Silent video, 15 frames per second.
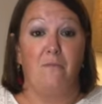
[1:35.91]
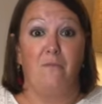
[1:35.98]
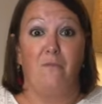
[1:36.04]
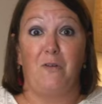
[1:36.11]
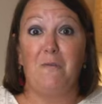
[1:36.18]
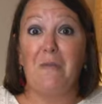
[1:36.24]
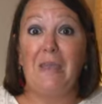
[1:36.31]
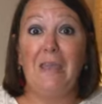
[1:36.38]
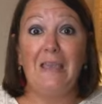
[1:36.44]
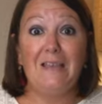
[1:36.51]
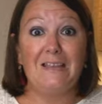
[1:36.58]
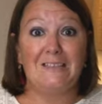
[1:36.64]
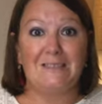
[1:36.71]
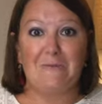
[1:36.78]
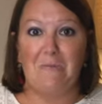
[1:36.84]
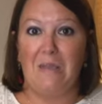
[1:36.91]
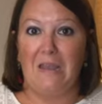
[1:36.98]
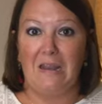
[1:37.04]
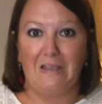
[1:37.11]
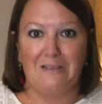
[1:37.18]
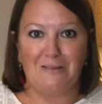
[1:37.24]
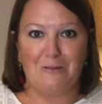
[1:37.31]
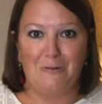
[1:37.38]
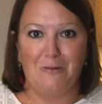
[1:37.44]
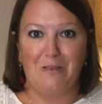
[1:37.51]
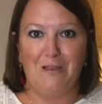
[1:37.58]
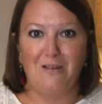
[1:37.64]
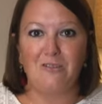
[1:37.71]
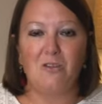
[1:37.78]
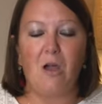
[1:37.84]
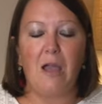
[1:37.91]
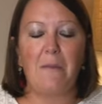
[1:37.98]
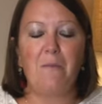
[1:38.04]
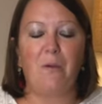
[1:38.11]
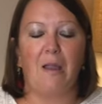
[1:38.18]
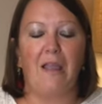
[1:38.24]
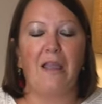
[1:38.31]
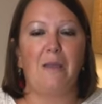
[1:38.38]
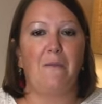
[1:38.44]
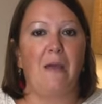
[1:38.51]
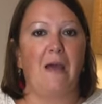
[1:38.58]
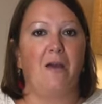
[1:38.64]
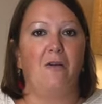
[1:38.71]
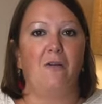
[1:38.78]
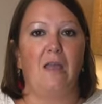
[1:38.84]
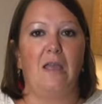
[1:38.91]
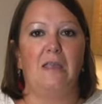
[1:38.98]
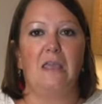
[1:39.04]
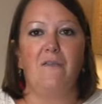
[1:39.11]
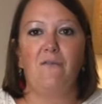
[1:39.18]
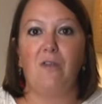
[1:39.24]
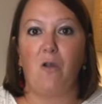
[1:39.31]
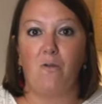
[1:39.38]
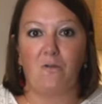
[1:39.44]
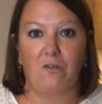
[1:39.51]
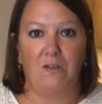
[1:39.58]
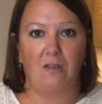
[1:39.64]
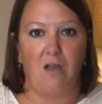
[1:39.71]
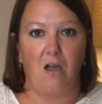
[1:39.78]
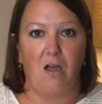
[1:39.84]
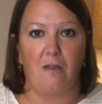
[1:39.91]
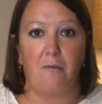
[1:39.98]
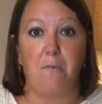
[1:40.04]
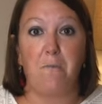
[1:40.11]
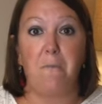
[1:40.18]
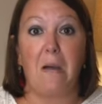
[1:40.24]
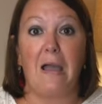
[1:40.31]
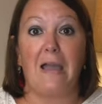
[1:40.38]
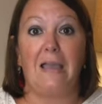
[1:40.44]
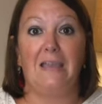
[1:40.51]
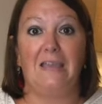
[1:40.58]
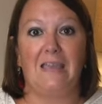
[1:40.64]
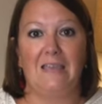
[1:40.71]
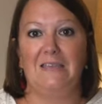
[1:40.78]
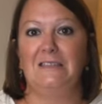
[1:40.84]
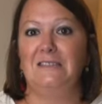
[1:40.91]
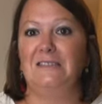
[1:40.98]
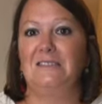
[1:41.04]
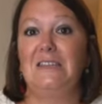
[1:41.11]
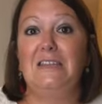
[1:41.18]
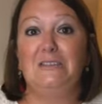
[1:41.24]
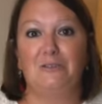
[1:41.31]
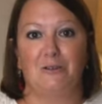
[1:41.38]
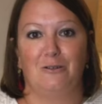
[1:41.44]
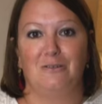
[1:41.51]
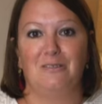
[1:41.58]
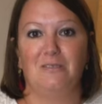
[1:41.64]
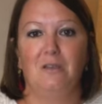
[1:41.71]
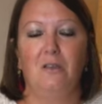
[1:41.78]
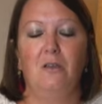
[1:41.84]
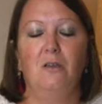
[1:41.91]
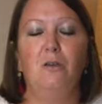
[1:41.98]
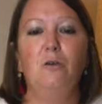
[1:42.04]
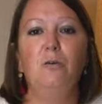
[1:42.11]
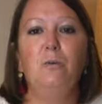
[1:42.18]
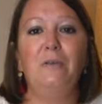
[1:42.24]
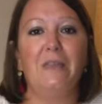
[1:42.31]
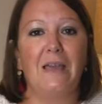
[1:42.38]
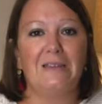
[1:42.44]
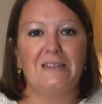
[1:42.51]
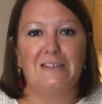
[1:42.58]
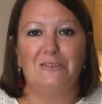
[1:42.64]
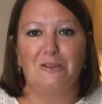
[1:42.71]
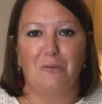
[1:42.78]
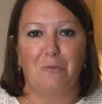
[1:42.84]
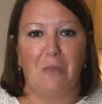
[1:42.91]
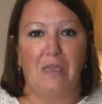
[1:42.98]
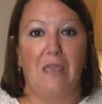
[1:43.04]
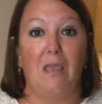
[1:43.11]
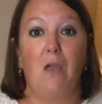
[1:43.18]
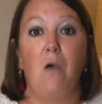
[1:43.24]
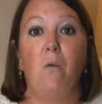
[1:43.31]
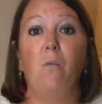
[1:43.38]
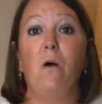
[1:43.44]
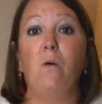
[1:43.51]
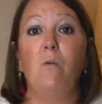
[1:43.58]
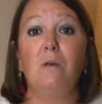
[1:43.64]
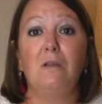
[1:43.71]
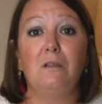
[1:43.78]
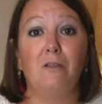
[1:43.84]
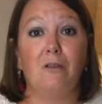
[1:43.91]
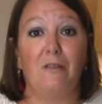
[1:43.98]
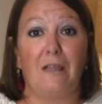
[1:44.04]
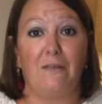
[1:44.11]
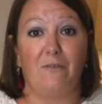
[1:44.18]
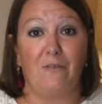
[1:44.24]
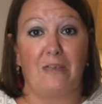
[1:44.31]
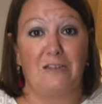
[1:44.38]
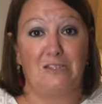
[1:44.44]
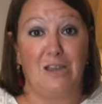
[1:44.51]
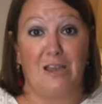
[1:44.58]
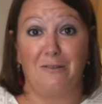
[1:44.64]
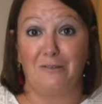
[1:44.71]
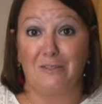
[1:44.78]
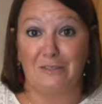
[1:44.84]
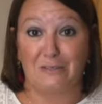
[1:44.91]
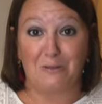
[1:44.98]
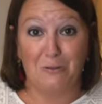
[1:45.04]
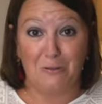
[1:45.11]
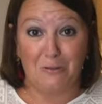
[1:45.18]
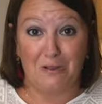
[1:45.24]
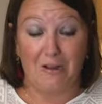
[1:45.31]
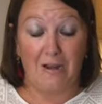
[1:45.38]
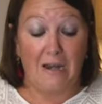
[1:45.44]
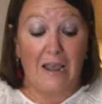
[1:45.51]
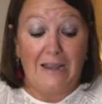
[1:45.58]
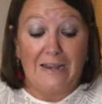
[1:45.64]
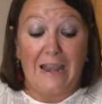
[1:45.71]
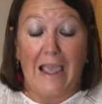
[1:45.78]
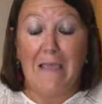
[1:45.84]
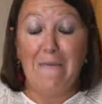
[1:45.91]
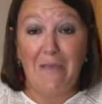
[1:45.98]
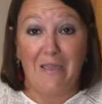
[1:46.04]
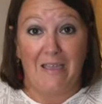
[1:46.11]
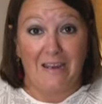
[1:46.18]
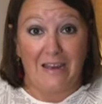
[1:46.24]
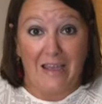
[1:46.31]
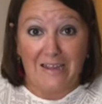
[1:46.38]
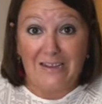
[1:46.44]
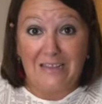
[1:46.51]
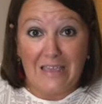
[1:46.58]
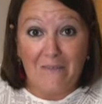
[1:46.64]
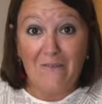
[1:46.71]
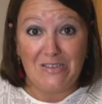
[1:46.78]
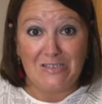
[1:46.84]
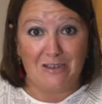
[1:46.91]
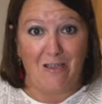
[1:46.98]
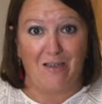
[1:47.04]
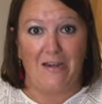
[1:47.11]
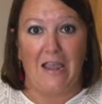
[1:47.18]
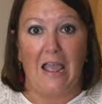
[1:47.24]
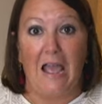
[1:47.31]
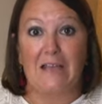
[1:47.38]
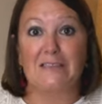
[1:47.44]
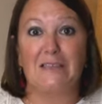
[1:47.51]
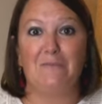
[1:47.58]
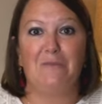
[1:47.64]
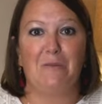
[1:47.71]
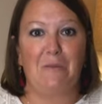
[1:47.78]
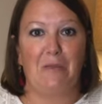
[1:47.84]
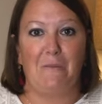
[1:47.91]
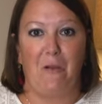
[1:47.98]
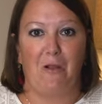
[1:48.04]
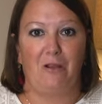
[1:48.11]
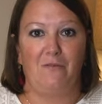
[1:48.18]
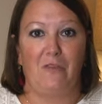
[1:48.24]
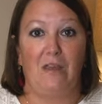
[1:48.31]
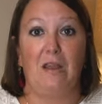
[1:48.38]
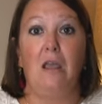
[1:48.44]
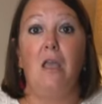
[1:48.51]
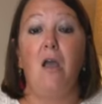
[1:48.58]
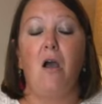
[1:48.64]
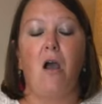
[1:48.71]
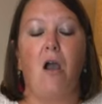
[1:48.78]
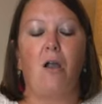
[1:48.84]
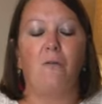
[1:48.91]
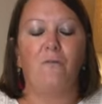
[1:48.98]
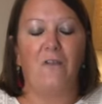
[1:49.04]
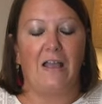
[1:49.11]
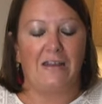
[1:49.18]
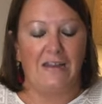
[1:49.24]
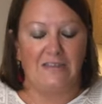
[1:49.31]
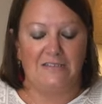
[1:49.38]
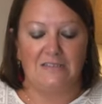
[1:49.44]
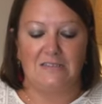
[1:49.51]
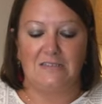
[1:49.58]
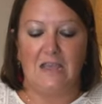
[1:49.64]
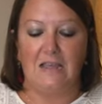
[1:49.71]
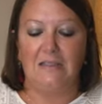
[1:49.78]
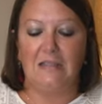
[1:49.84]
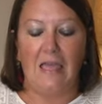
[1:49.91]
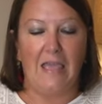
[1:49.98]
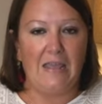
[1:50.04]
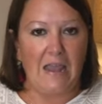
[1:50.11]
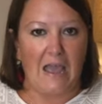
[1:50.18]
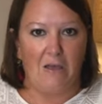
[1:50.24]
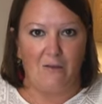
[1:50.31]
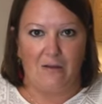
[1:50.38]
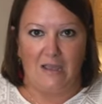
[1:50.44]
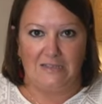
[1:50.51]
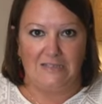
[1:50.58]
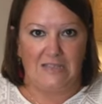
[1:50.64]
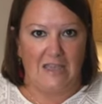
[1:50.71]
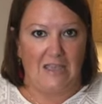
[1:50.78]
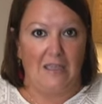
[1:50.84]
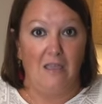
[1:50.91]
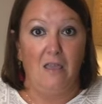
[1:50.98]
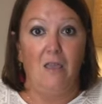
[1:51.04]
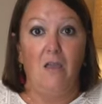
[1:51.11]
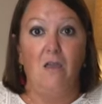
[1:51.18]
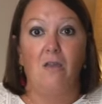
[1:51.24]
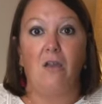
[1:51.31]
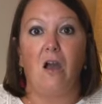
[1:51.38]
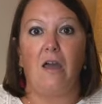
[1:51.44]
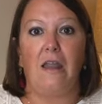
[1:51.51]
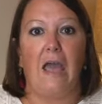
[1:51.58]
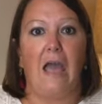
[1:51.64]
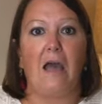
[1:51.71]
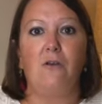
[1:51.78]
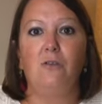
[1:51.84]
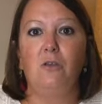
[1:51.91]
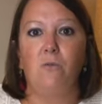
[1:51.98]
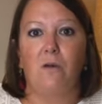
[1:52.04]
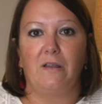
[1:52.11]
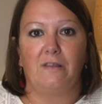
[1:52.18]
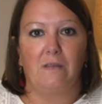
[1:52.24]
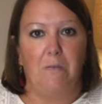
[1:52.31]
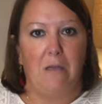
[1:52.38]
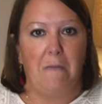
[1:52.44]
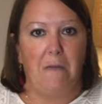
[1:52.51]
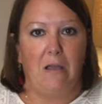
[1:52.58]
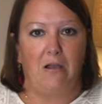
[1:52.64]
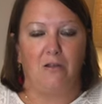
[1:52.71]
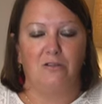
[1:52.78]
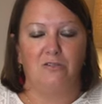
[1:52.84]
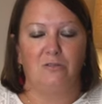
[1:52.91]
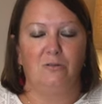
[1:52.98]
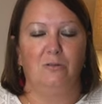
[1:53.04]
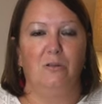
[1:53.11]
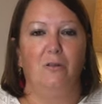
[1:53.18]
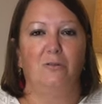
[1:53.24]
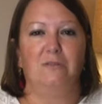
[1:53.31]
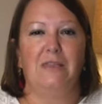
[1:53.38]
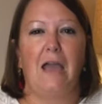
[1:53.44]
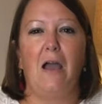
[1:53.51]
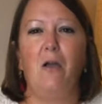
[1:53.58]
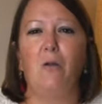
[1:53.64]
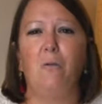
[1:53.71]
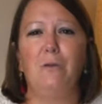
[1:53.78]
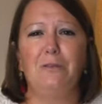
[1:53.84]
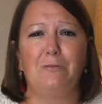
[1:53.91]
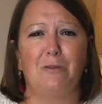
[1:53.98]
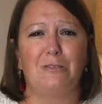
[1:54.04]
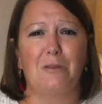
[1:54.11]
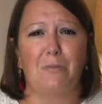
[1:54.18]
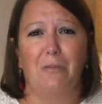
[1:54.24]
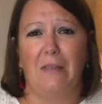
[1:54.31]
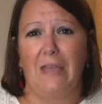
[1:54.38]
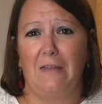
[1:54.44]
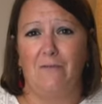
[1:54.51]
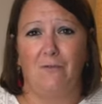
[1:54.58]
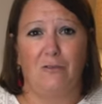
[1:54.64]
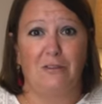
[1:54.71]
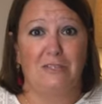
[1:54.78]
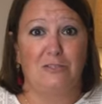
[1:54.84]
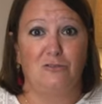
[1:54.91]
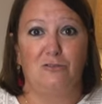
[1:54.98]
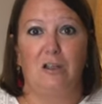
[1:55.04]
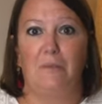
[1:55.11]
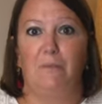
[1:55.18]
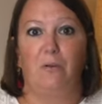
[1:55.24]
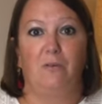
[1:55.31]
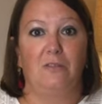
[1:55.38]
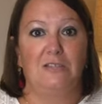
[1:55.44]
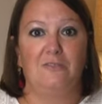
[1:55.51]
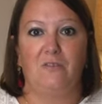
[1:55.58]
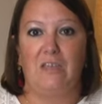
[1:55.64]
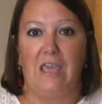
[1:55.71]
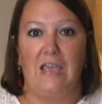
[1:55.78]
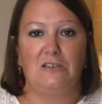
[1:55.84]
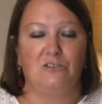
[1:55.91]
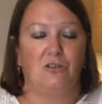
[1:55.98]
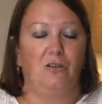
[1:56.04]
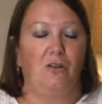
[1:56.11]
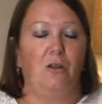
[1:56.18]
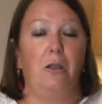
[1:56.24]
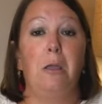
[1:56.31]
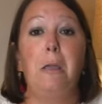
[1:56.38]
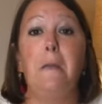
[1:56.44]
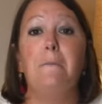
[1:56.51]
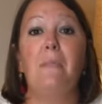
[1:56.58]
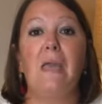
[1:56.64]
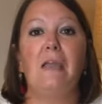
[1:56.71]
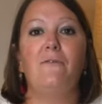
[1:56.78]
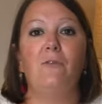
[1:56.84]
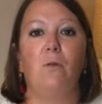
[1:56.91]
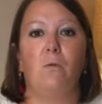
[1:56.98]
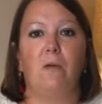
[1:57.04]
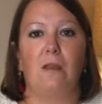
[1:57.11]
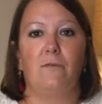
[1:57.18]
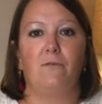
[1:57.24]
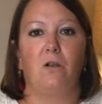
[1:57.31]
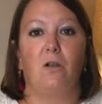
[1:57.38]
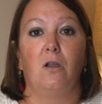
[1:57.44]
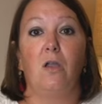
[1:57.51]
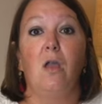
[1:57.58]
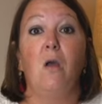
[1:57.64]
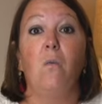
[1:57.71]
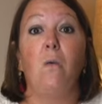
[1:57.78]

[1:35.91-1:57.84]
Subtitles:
For me, it's the beginning of school year, so I'm praying about and giving over to God my kids' teachers. Who will that teacher be? What will it look like for that child this school year? And I name it and I give it to God and I ask Him to be a part of it. Our finances, I lay it out and I say, God, how do you want us to pay back our student loans? How are we supposed to plan for this trip or this vacation or pay for whatever?